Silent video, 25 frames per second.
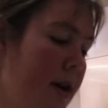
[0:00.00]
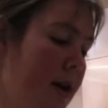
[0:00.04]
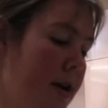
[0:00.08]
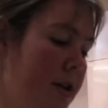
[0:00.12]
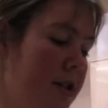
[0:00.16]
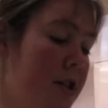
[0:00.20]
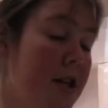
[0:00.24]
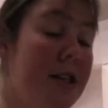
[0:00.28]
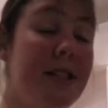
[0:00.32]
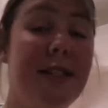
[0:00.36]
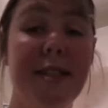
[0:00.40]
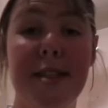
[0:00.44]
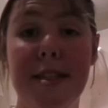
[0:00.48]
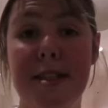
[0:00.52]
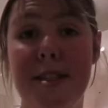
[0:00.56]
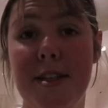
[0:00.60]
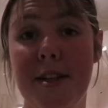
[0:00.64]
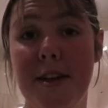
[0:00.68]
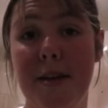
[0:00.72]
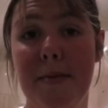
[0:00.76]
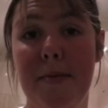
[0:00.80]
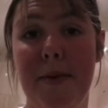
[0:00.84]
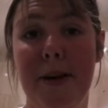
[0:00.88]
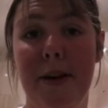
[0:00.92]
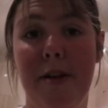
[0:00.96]
so it's
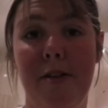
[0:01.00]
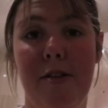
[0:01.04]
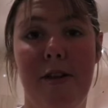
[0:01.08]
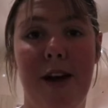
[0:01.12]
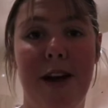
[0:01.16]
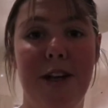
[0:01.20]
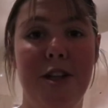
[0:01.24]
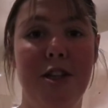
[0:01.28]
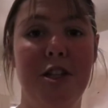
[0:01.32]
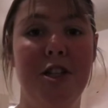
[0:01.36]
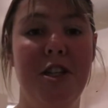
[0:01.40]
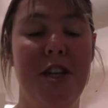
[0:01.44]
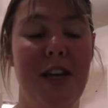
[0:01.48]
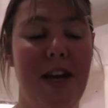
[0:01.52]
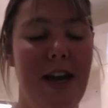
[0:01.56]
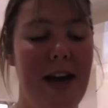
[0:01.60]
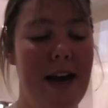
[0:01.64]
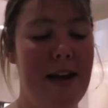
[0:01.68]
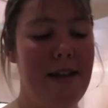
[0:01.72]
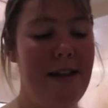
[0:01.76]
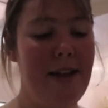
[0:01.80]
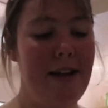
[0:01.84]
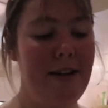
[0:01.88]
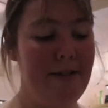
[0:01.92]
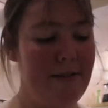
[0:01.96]
still a bit crunchy,
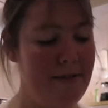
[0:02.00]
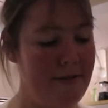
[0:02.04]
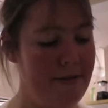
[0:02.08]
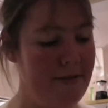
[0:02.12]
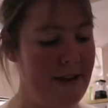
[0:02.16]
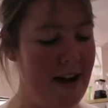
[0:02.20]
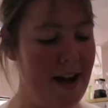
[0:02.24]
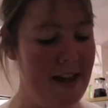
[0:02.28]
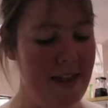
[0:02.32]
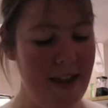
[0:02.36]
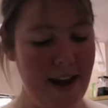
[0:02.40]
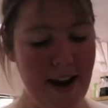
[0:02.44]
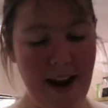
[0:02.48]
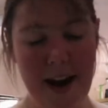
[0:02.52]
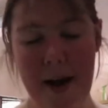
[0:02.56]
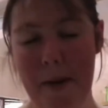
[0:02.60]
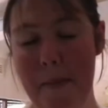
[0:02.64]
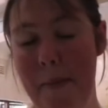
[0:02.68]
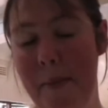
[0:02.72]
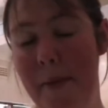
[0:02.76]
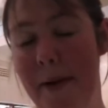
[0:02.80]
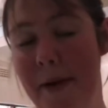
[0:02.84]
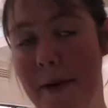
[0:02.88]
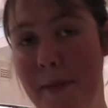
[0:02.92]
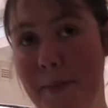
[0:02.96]
and then fry that
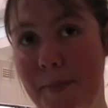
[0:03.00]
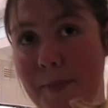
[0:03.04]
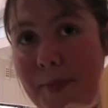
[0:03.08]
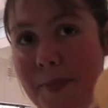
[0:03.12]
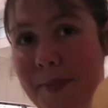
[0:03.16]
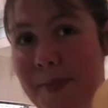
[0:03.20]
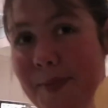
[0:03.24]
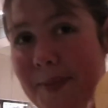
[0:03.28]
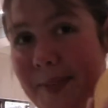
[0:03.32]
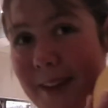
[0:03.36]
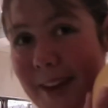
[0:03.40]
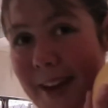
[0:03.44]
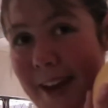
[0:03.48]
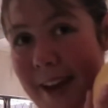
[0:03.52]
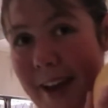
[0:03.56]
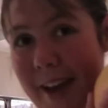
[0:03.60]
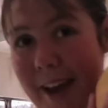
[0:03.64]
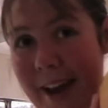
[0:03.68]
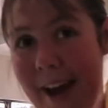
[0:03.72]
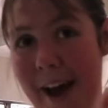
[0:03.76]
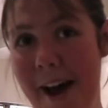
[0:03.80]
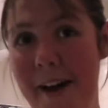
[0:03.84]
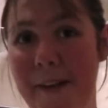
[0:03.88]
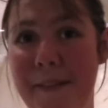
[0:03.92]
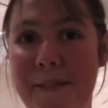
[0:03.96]
up.
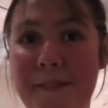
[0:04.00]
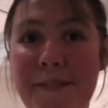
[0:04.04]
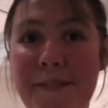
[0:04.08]
Yeah.